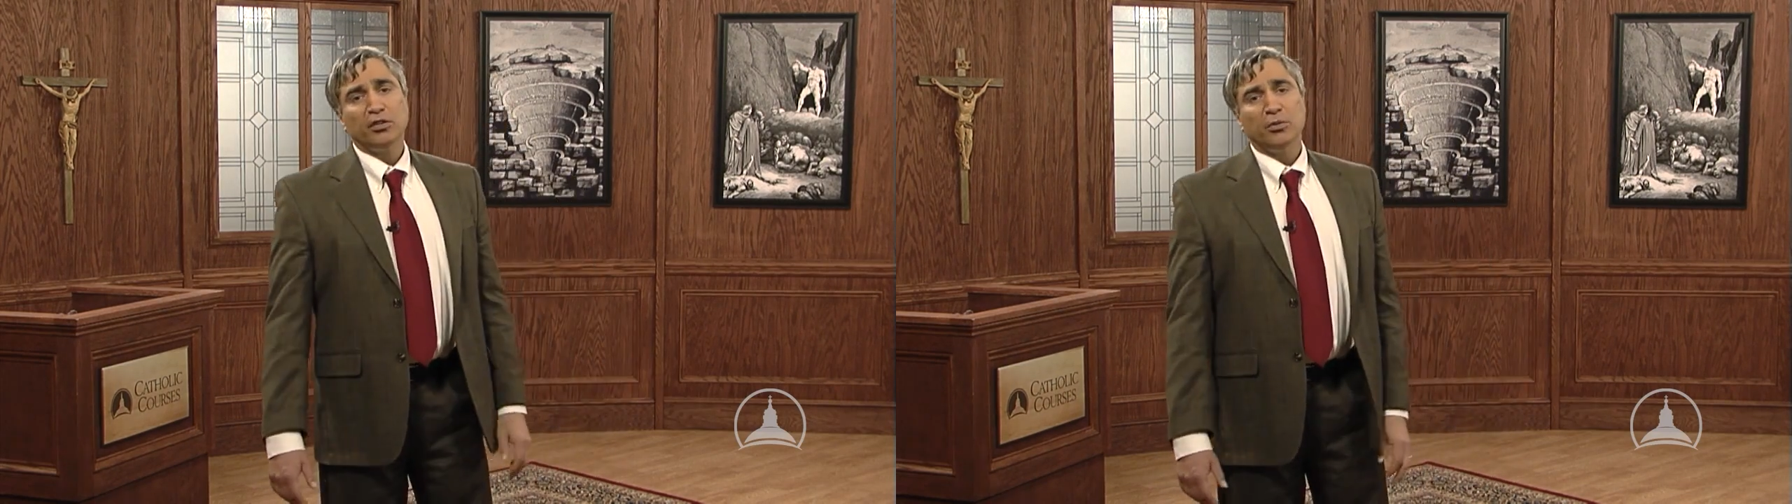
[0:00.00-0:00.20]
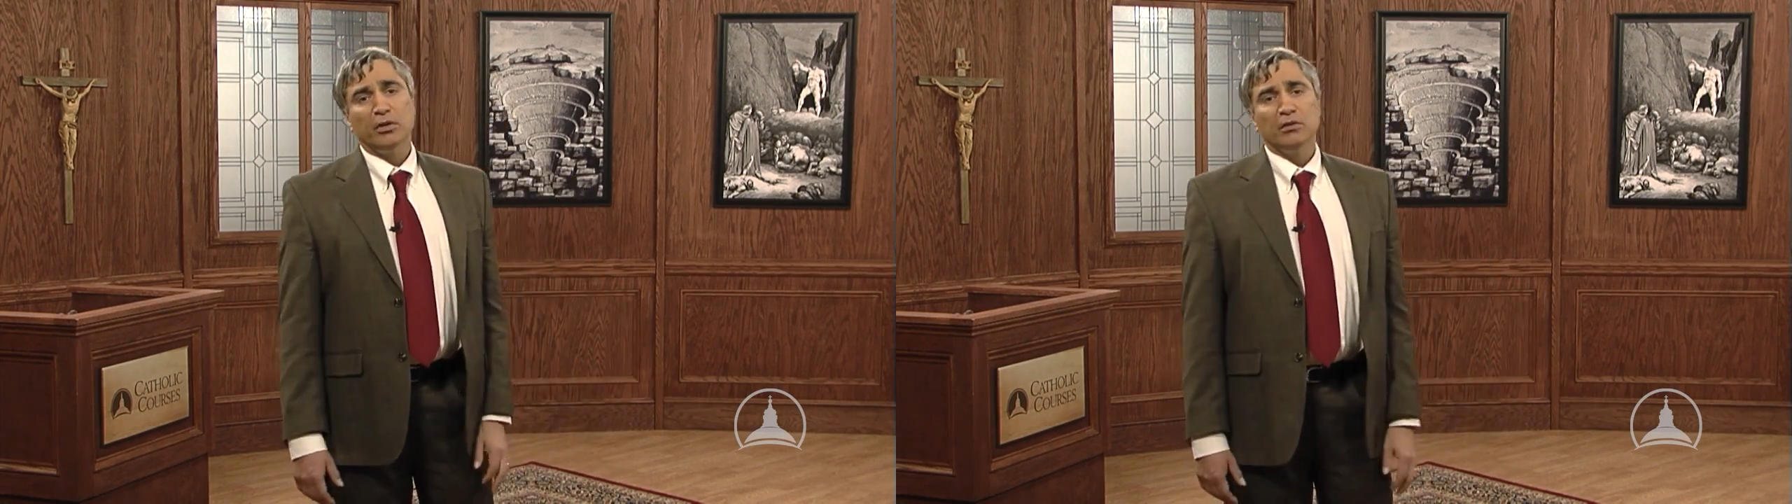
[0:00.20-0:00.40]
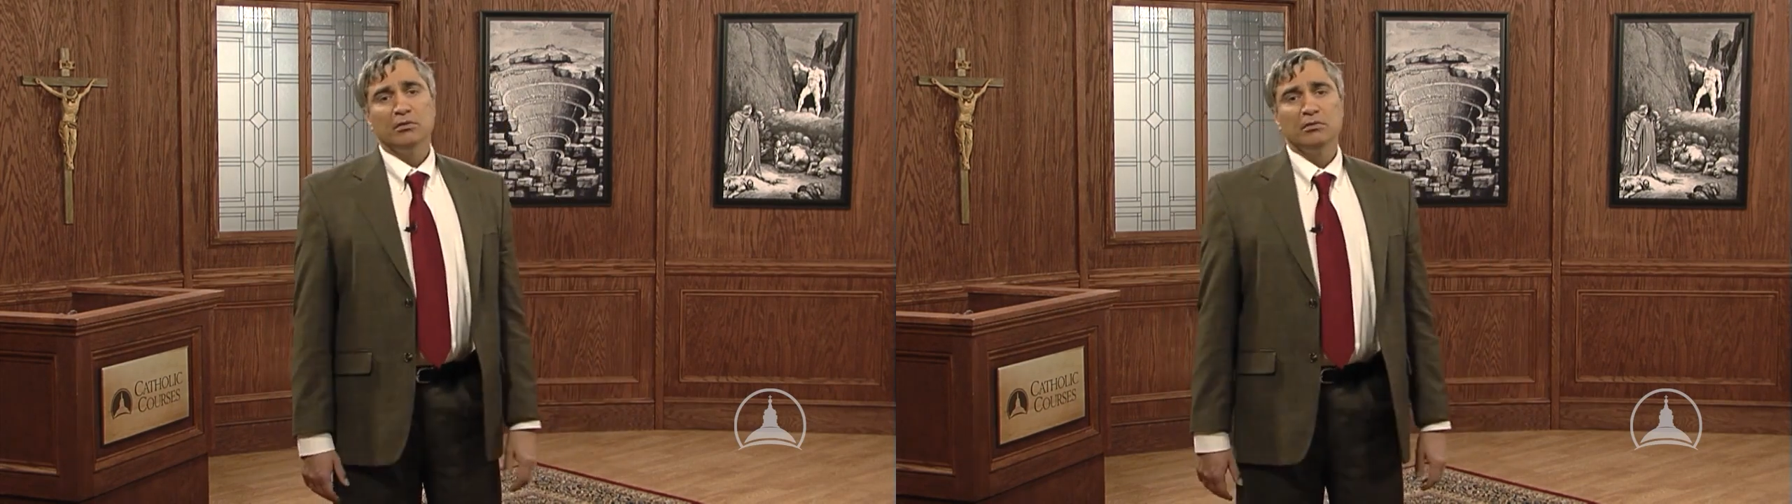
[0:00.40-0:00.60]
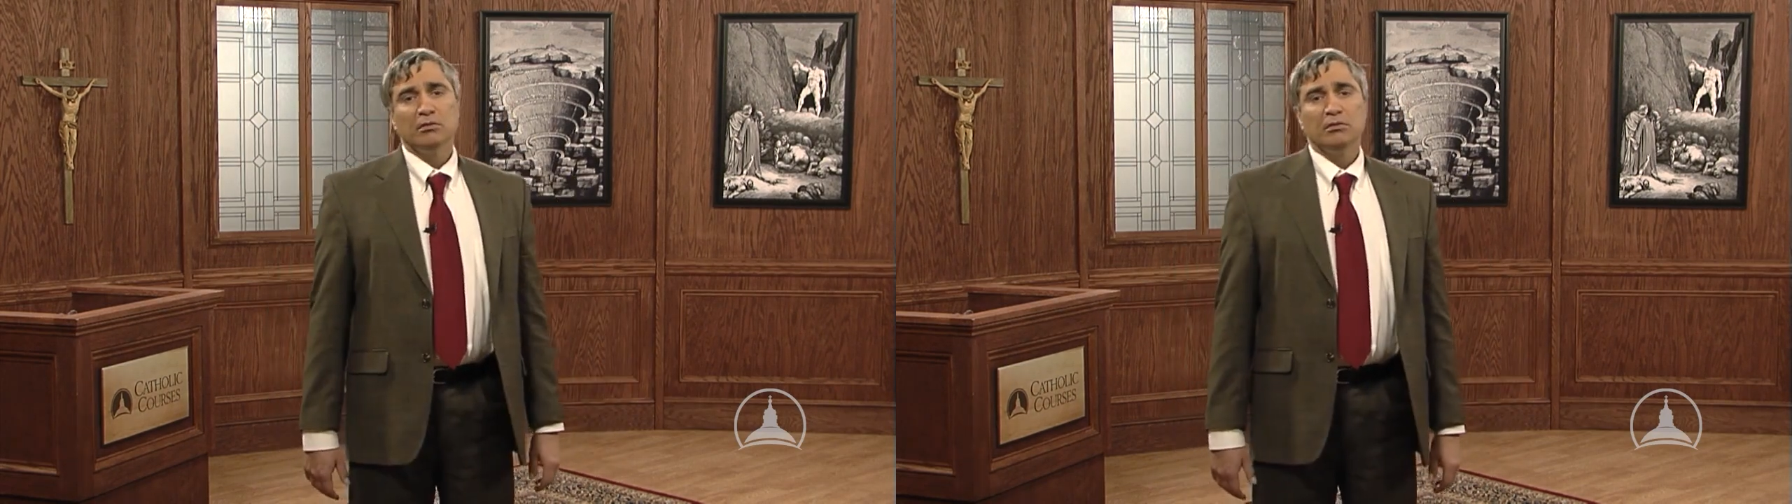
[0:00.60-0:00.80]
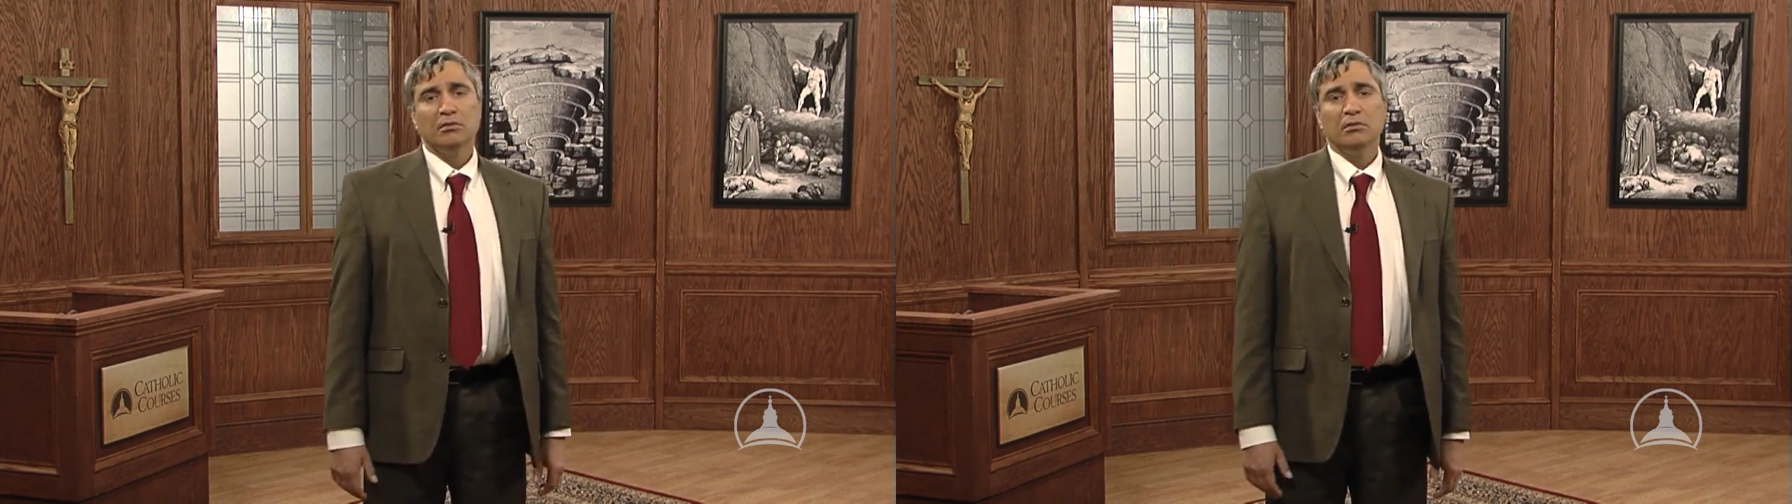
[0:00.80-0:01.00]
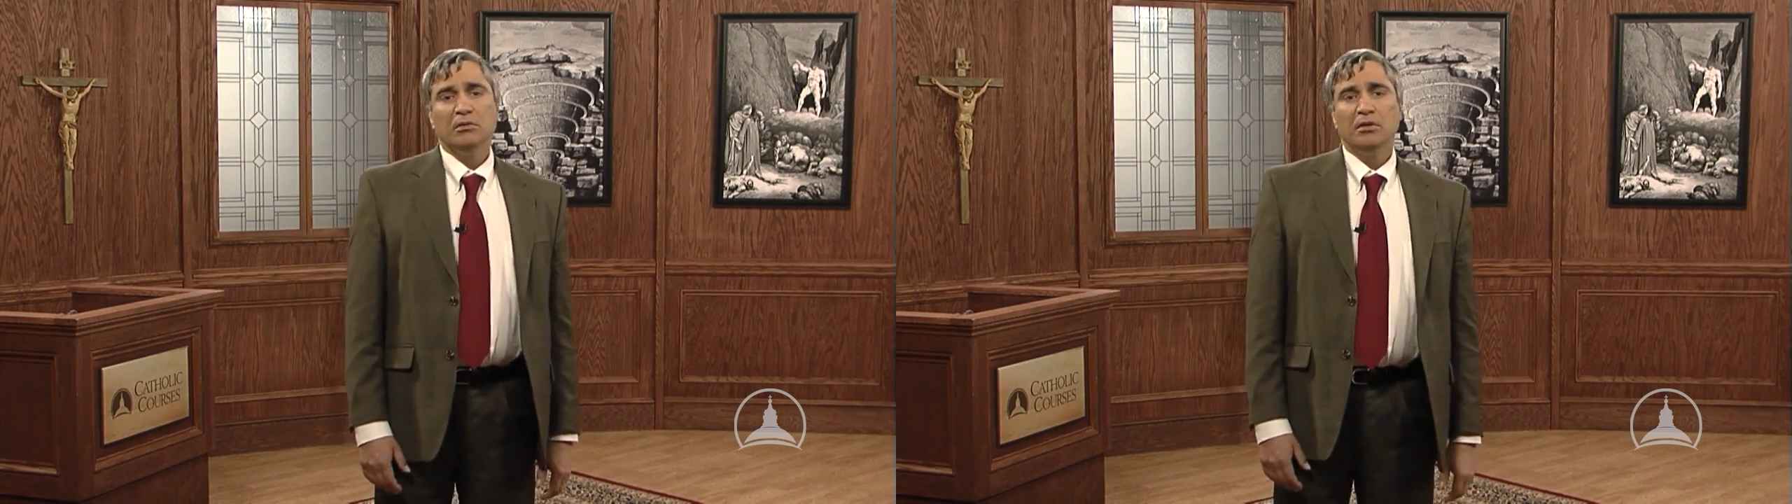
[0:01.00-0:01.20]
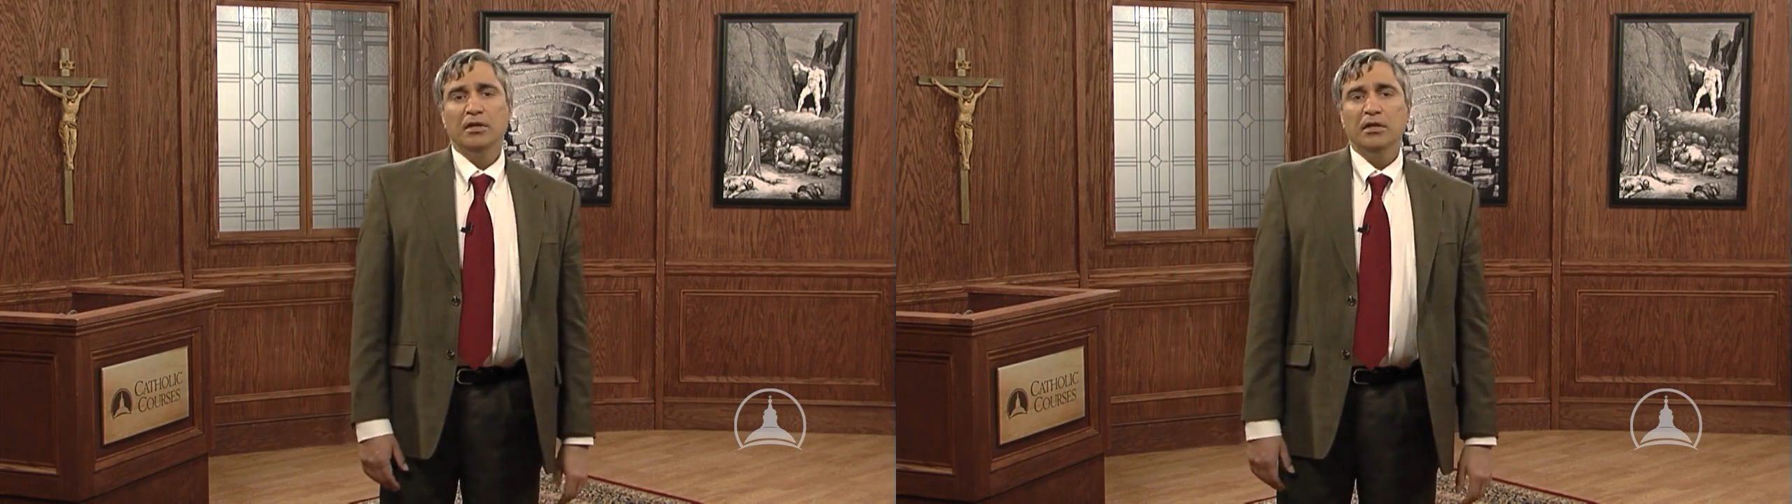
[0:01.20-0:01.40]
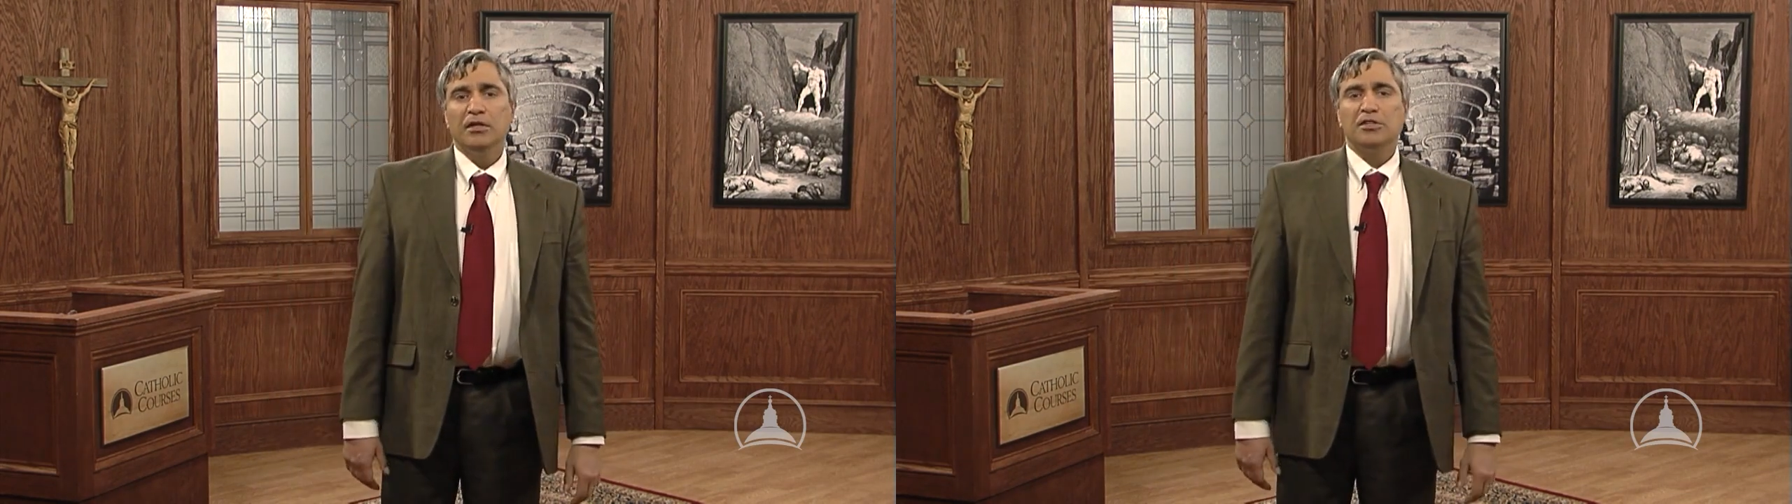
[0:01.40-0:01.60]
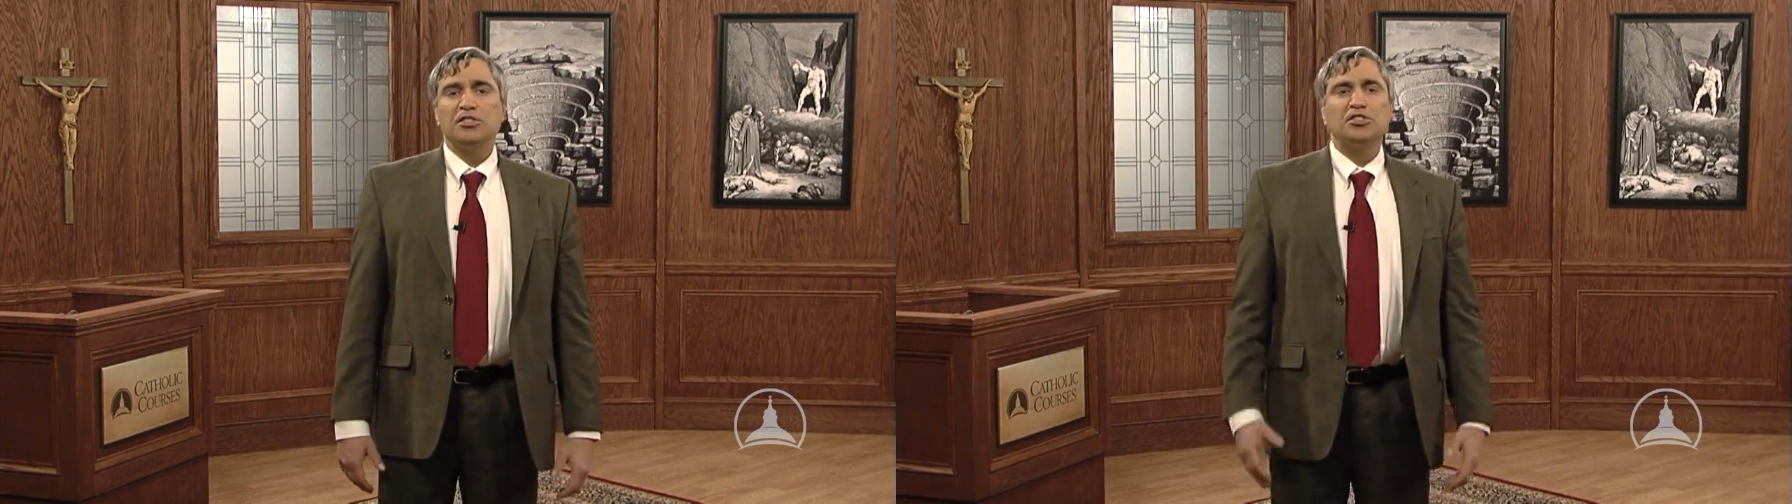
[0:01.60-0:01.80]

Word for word: to it. The